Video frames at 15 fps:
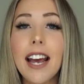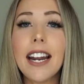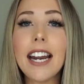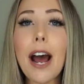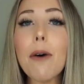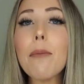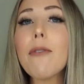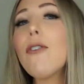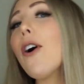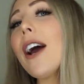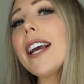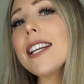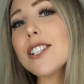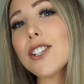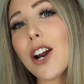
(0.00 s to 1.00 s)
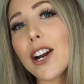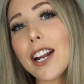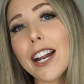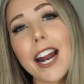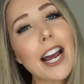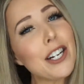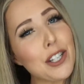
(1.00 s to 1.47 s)
Now, before I get
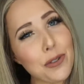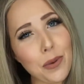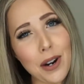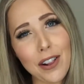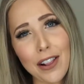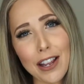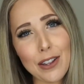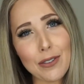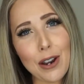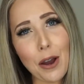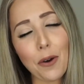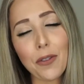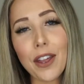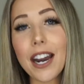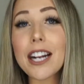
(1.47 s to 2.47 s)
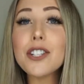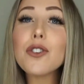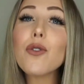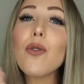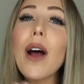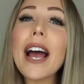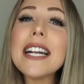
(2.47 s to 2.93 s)
started, I just want to let you know that I
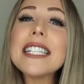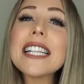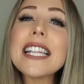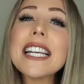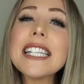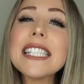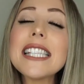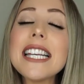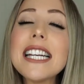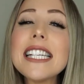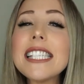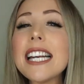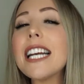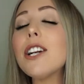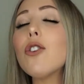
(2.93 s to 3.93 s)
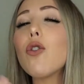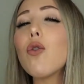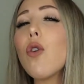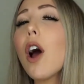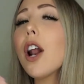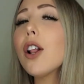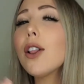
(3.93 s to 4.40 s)
tried to list these in
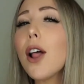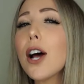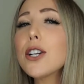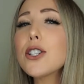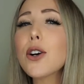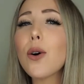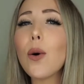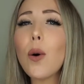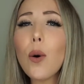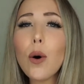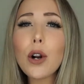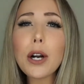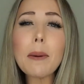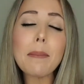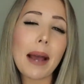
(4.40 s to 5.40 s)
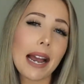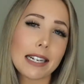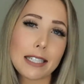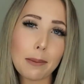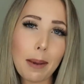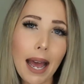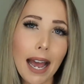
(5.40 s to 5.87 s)
chronological order back
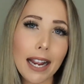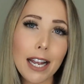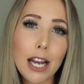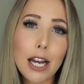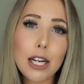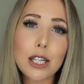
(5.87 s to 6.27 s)
to back.